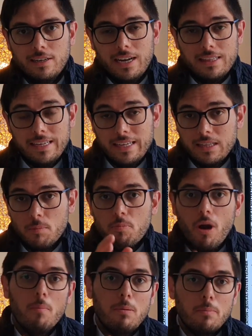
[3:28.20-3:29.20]
I think the
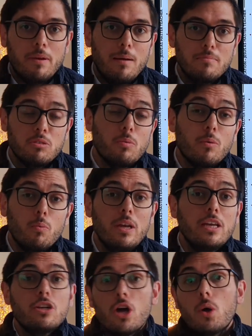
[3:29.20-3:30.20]
problem comes in when
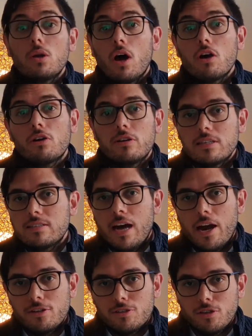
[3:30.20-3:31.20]
we no longer
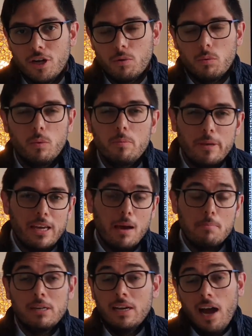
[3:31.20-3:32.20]
desire to learn, when we
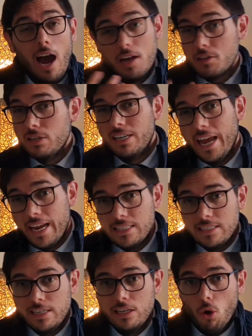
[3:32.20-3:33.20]
become either
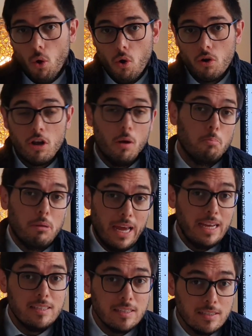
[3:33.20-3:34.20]
lazy or
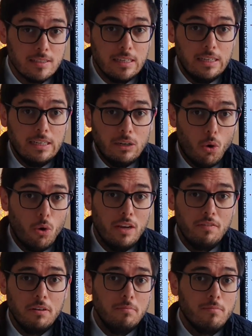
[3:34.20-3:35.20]
complacent or
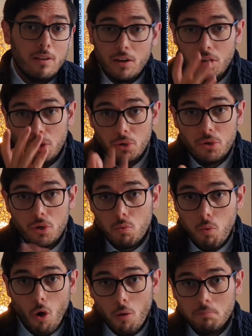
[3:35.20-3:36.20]
even
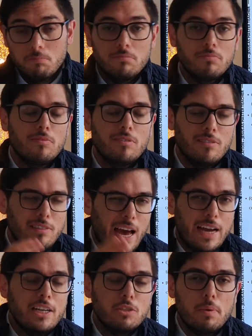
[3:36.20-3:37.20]
lukewarm.
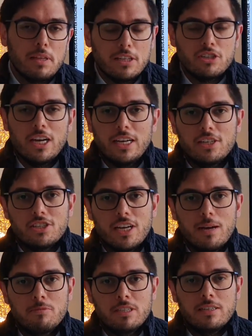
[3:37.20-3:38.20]
That is where the challenge
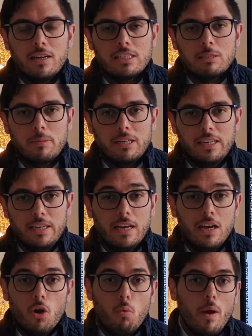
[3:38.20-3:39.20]
comes in ultimately,
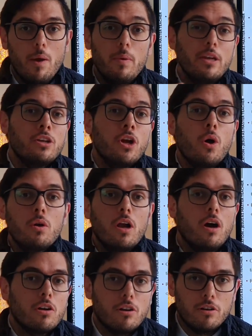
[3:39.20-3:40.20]
where we no
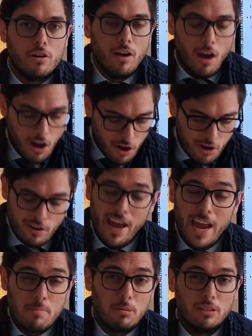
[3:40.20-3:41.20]
longer are
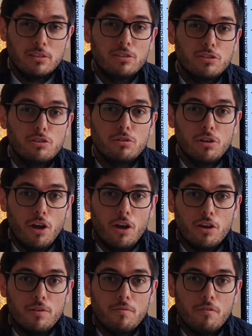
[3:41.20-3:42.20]
able to
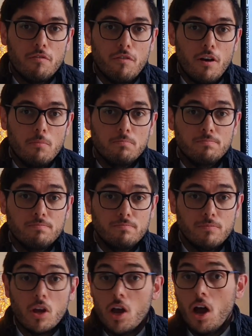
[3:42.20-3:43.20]
learn from
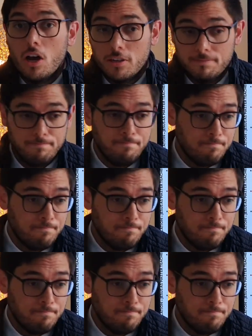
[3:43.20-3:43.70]
God.